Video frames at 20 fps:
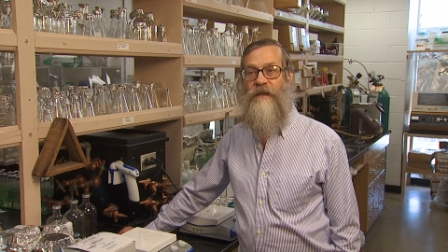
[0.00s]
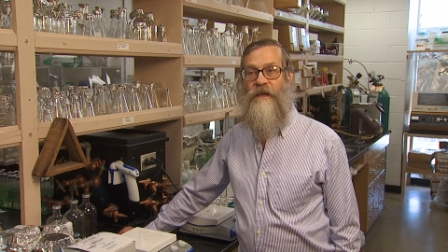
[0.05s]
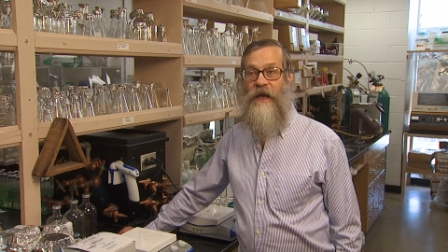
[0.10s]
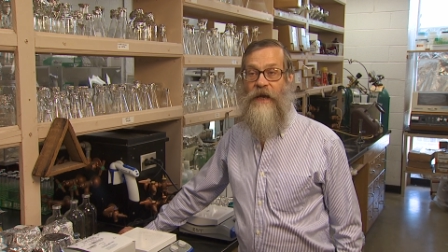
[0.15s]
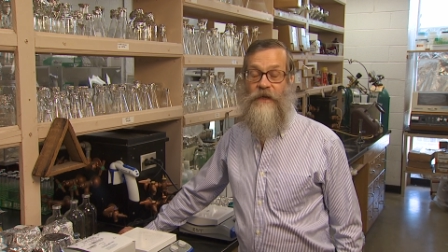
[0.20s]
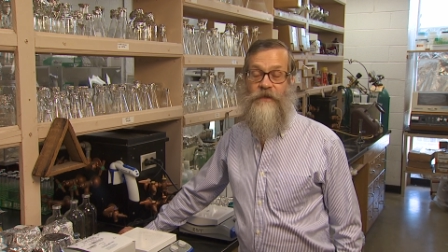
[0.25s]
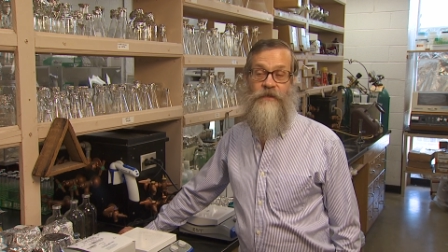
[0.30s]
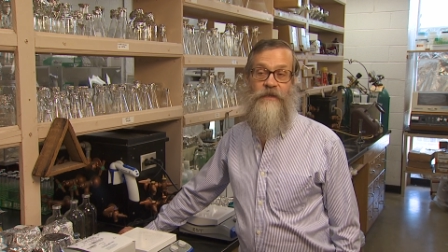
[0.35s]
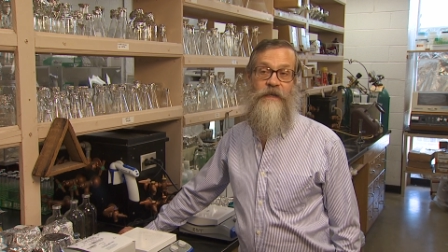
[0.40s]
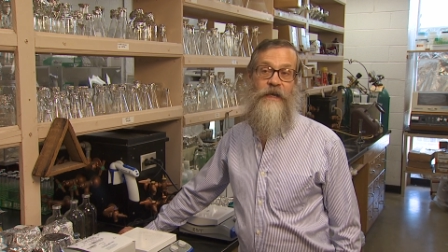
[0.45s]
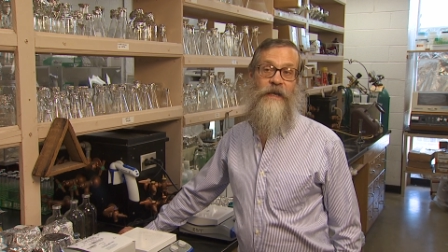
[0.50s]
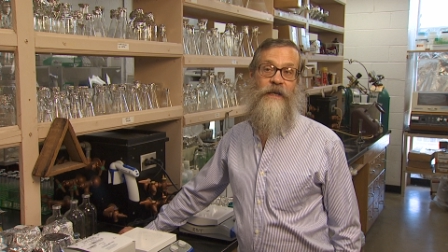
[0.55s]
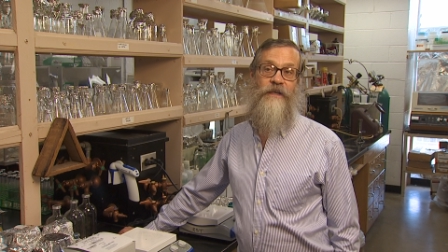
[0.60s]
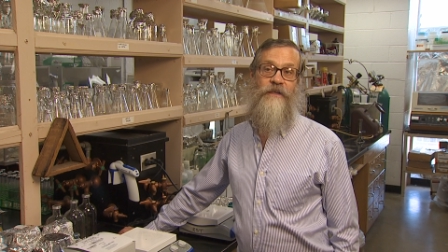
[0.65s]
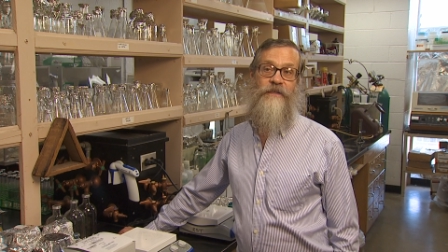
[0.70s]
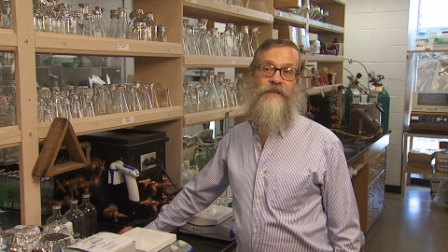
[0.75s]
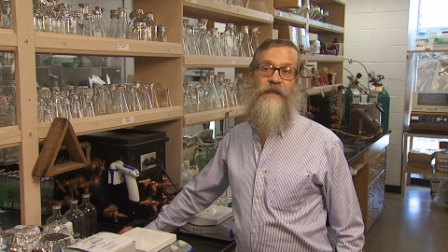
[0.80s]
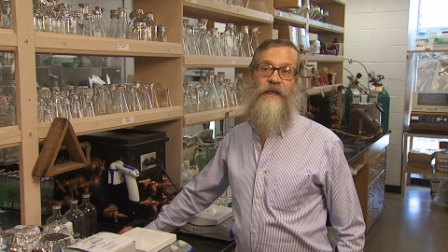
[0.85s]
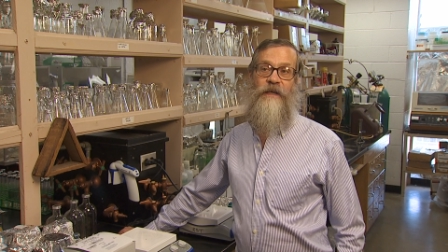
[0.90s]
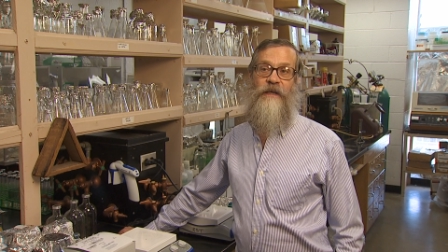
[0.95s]
Actually
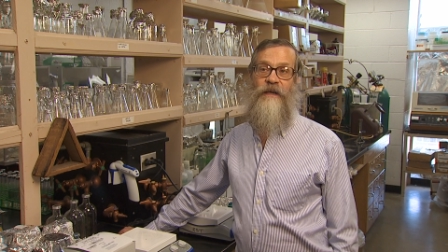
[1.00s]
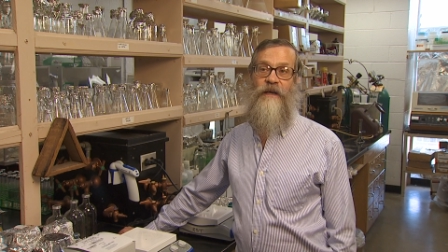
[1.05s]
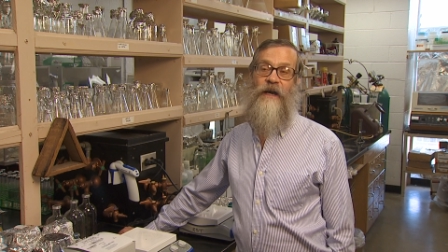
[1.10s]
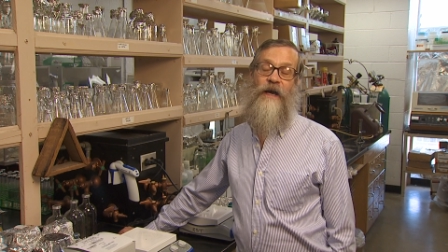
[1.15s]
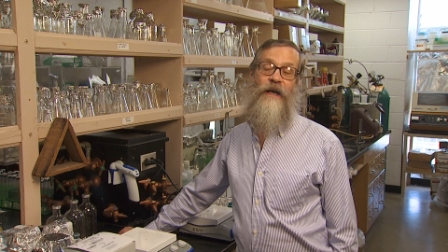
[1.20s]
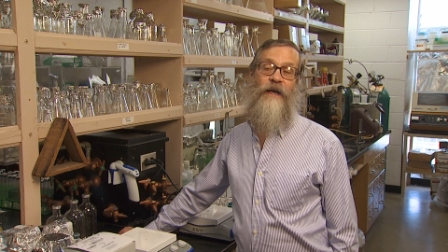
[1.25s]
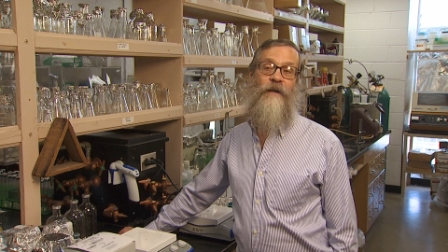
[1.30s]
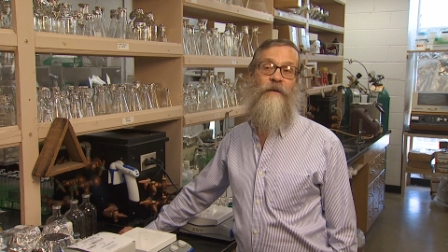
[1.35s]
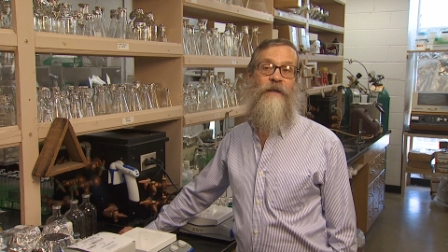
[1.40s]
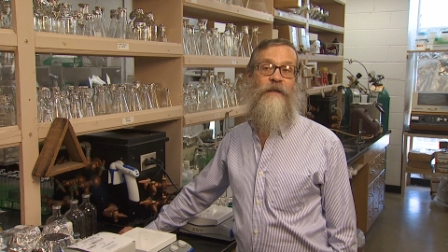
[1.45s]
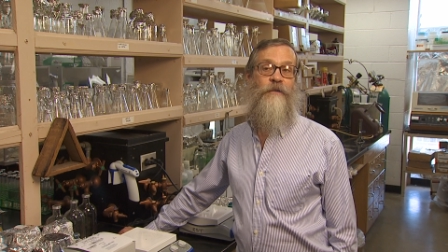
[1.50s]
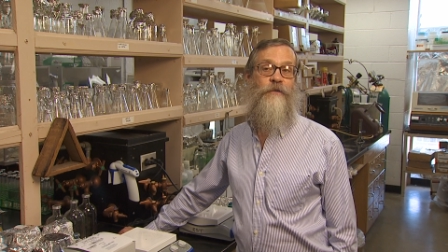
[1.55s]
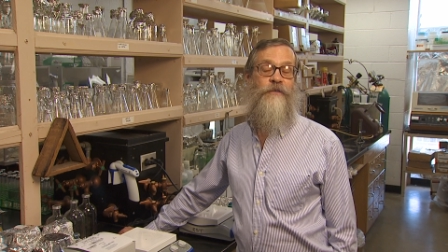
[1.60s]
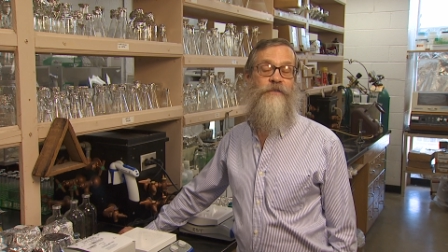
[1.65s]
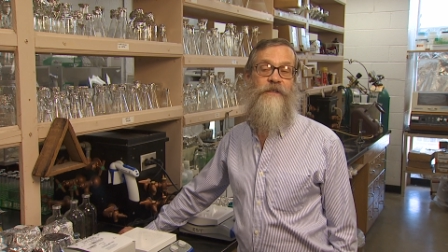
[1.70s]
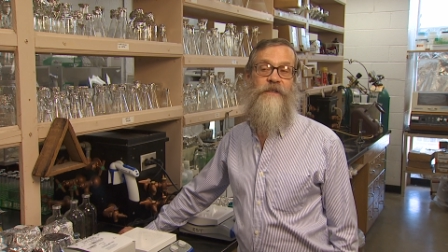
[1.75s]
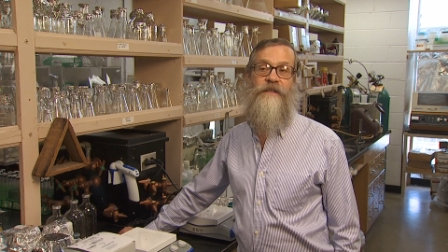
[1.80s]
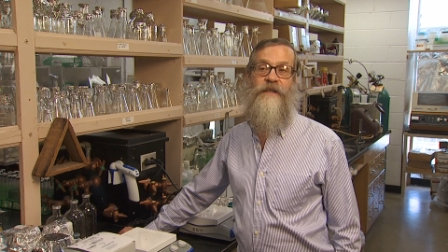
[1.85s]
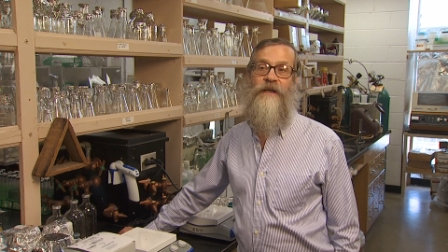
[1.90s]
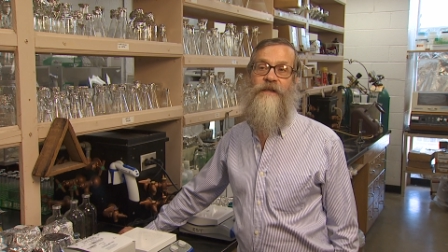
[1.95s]
has a, a higher
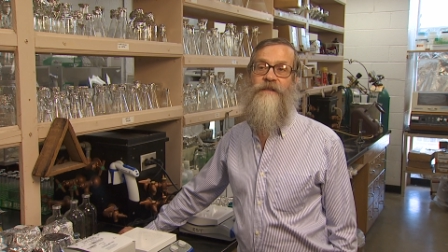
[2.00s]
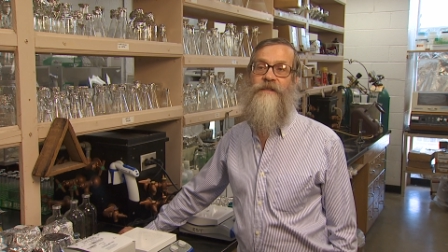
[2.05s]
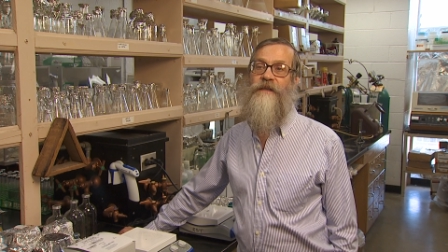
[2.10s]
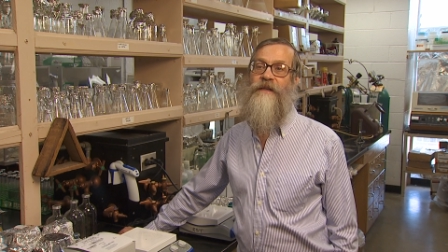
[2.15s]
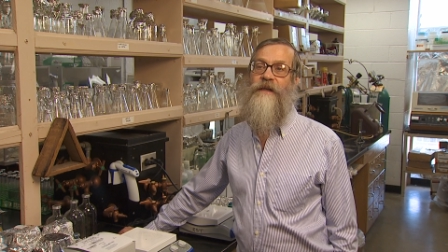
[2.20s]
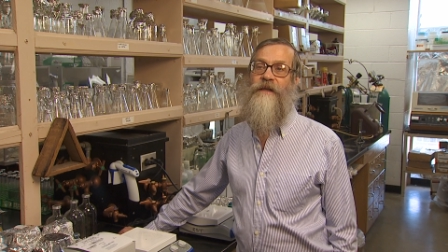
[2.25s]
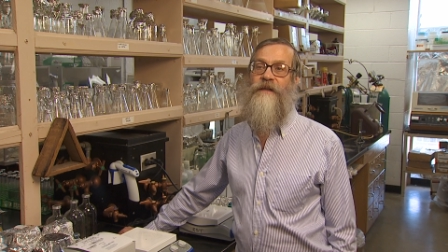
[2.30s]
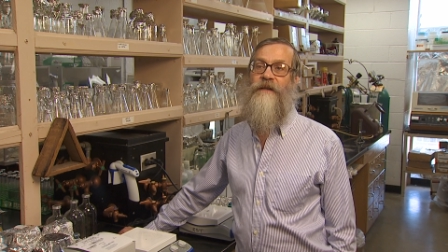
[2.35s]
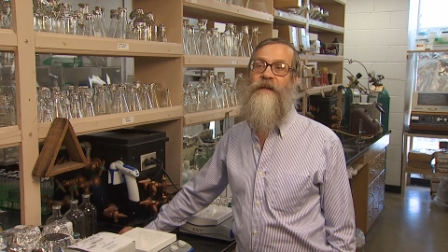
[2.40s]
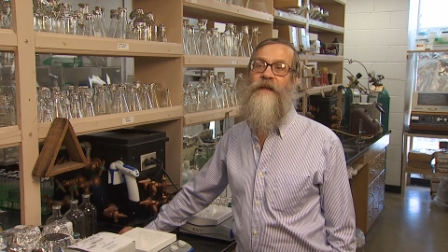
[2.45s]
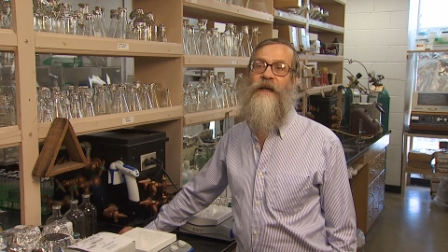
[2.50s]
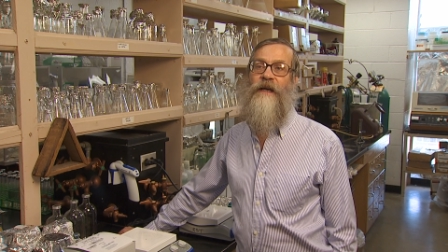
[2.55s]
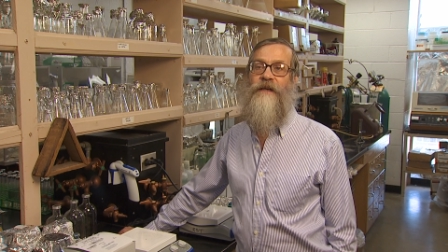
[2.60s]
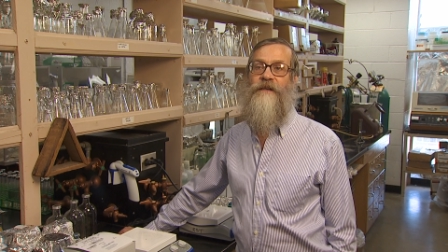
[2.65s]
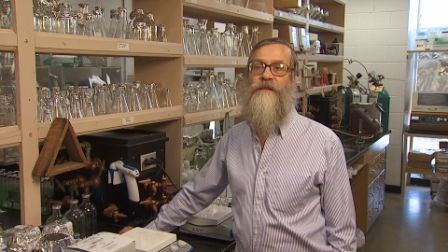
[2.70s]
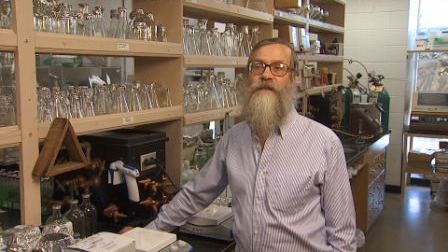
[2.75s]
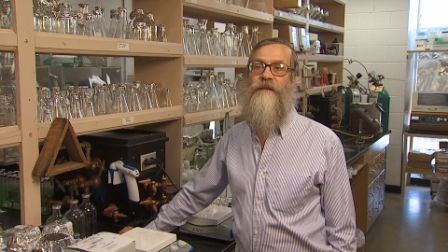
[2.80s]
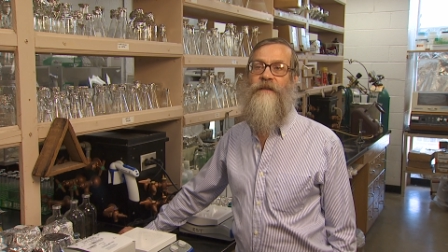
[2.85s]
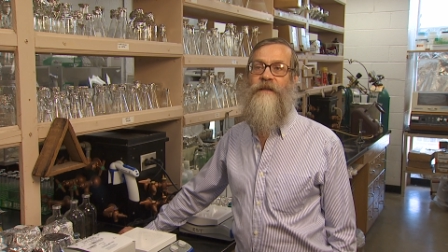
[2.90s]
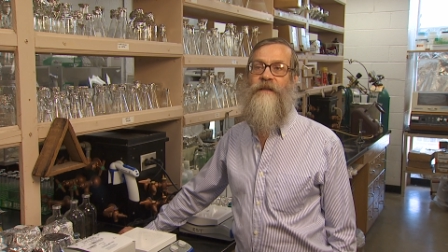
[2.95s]
energy density than
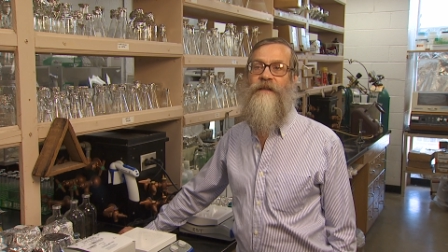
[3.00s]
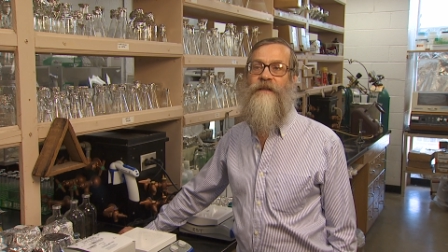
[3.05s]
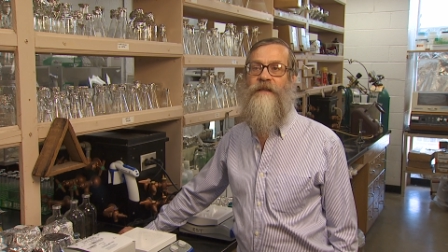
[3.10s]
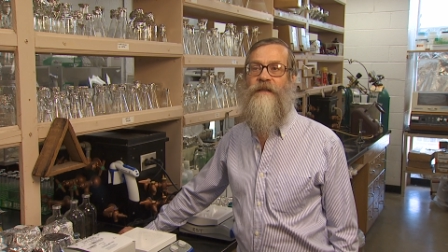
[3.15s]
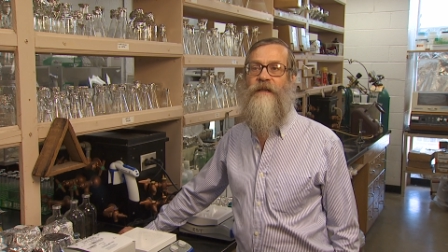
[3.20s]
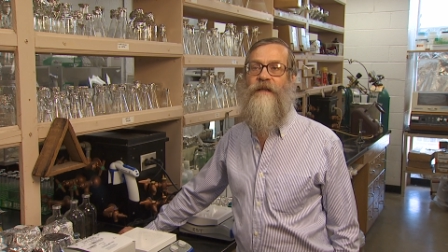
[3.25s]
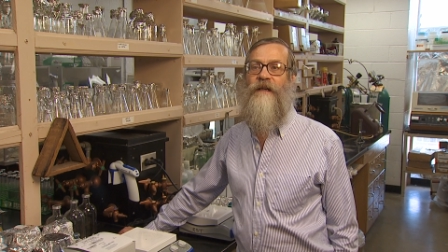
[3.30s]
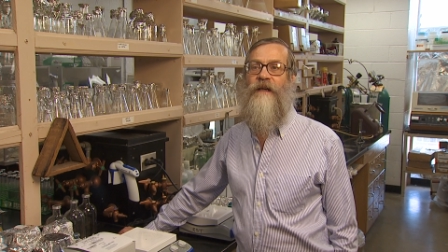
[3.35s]
gasoline.